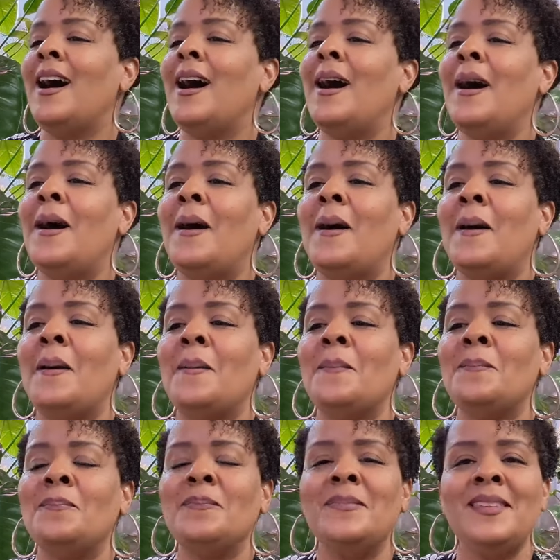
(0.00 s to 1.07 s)

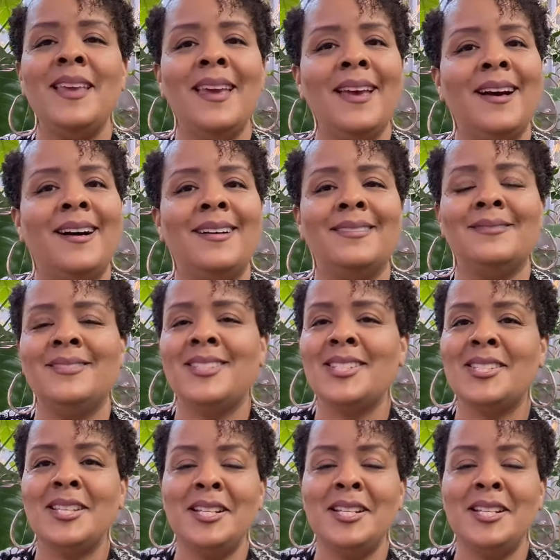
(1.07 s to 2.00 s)
Yeah, just